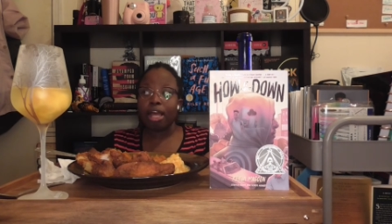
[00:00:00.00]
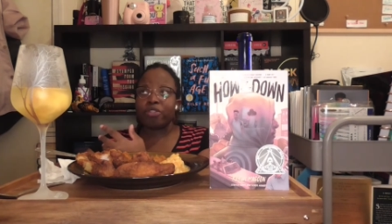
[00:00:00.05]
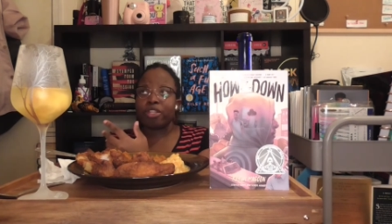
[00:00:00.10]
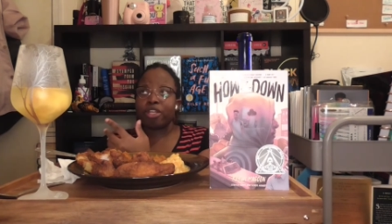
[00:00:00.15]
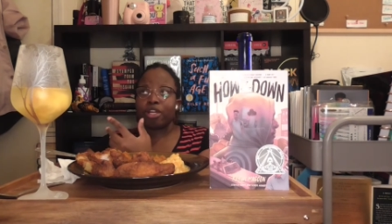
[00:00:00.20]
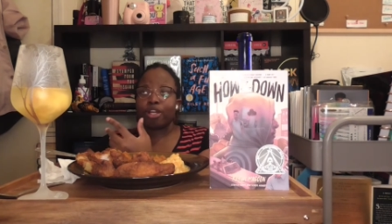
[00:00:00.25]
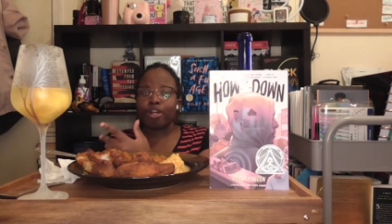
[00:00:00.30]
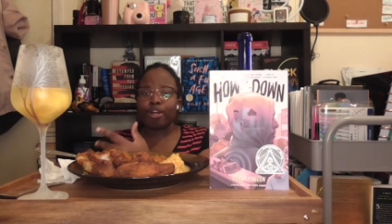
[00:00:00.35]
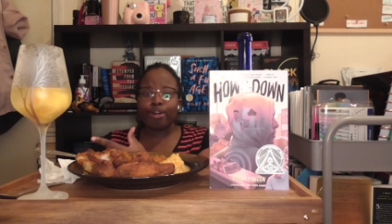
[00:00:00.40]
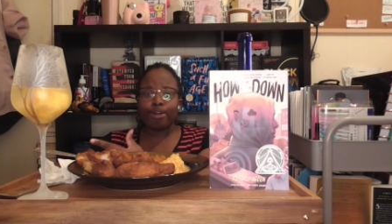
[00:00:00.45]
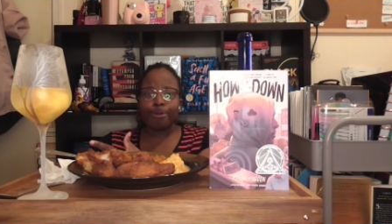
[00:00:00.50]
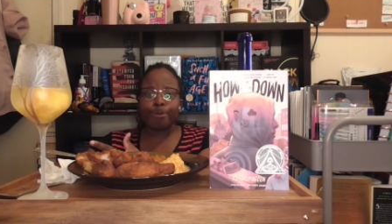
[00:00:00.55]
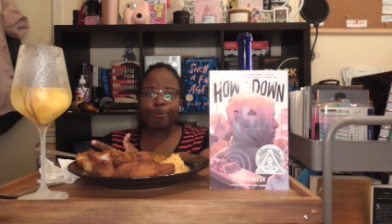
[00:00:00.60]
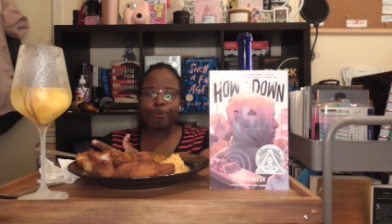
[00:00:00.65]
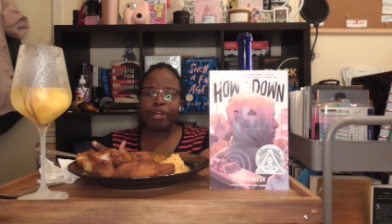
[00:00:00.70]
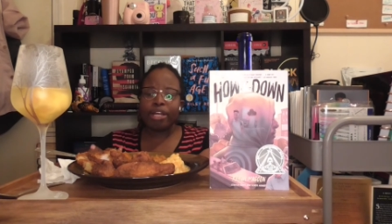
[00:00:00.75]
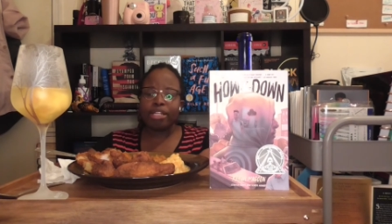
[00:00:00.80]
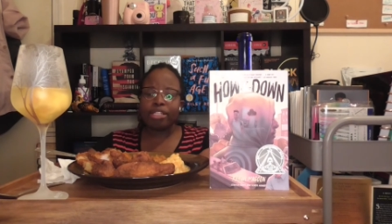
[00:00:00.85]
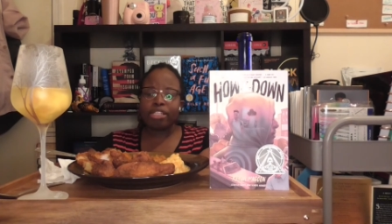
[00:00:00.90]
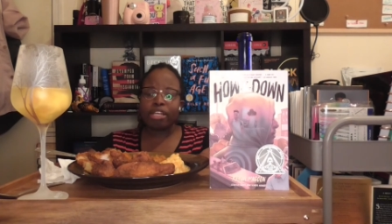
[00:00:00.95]
The girl
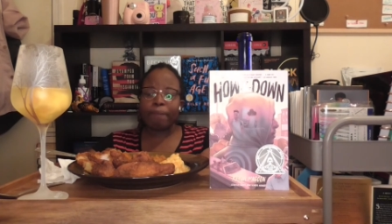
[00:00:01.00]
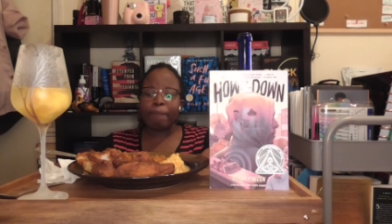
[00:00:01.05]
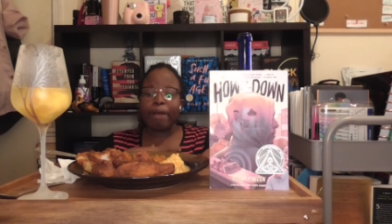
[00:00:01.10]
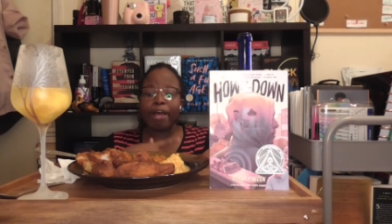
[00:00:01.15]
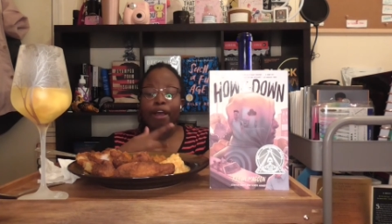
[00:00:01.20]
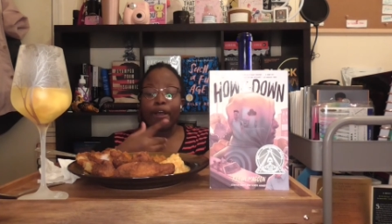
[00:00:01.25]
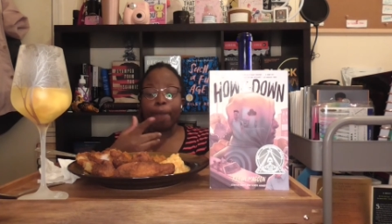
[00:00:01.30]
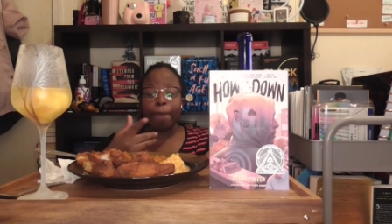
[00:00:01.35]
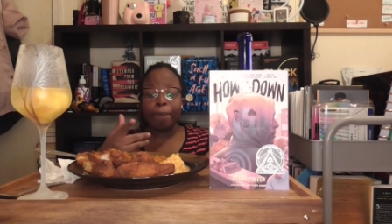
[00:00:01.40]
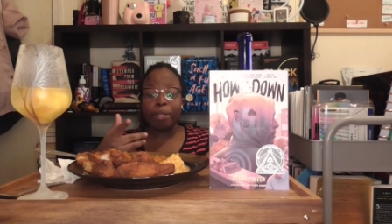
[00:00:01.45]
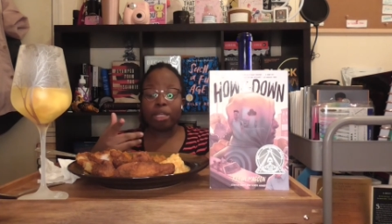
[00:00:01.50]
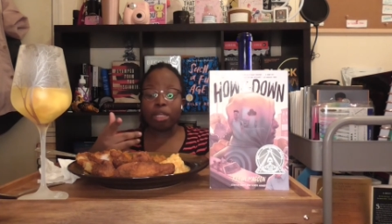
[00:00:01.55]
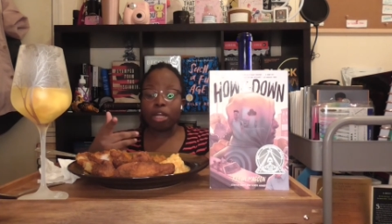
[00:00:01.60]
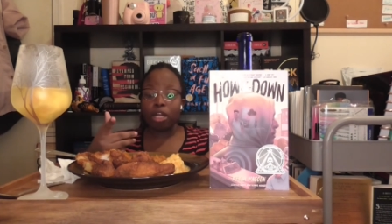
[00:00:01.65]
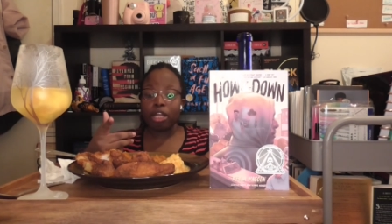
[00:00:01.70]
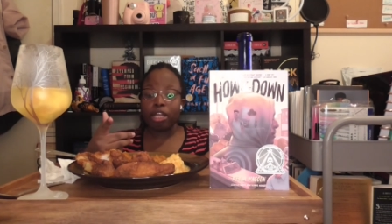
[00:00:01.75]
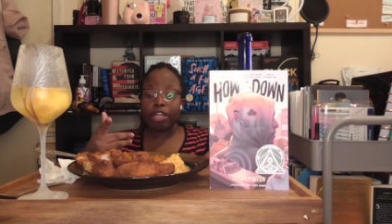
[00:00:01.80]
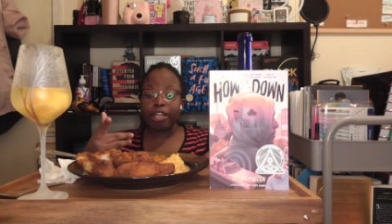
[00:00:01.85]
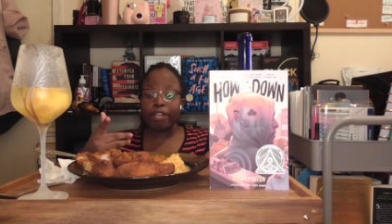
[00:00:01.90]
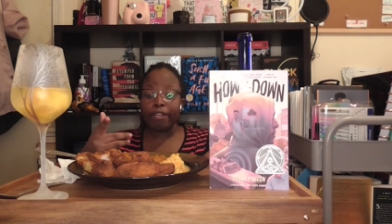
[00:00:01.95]
who ends up helping
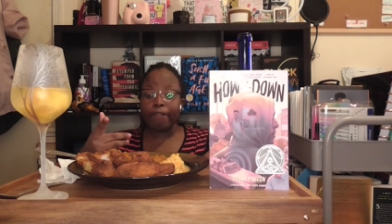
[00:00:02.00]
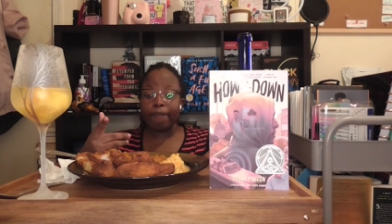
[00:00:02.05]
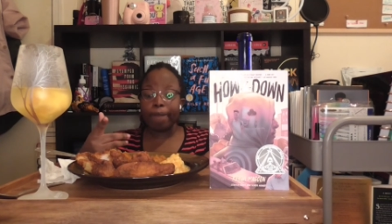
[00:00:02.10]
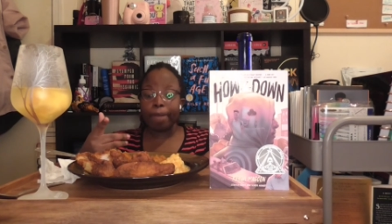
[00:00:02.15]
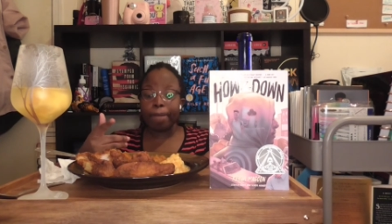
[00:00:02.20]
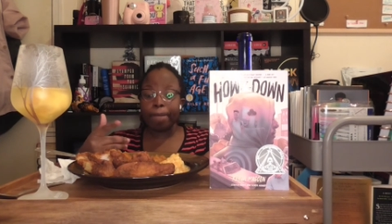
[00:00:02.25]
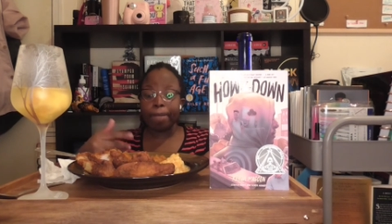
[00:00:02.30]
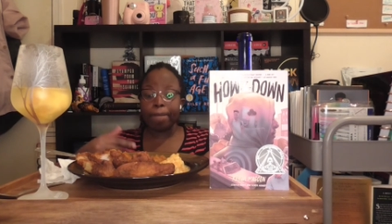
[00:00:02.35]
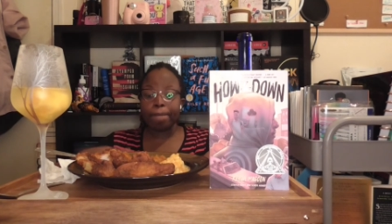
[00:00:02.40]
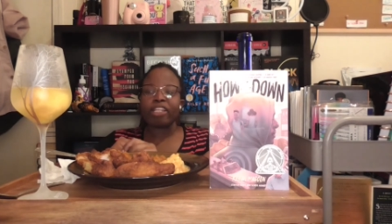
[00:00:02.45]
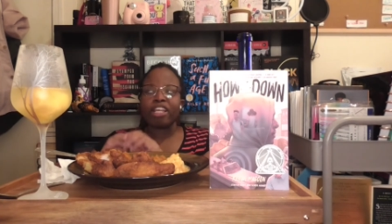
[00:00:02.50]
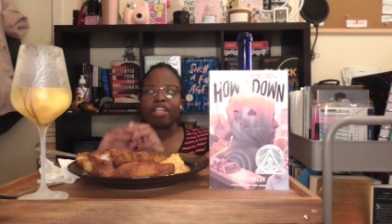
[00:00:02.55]
him.